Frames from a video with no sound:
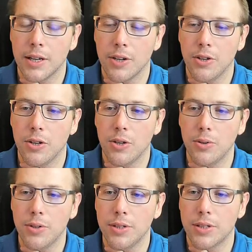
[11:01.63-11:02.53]

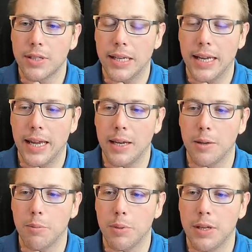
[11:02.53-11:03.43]
notice that A
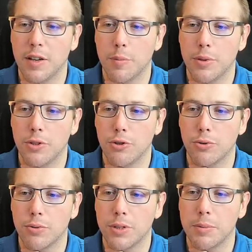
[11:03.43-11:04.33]
and B have been
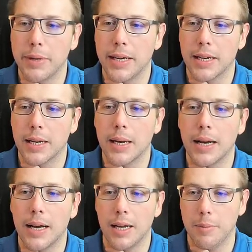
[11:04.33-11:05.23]
joined by a
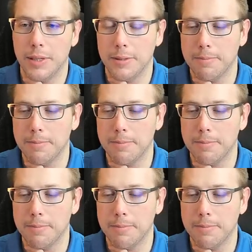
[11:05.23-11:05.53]
comma.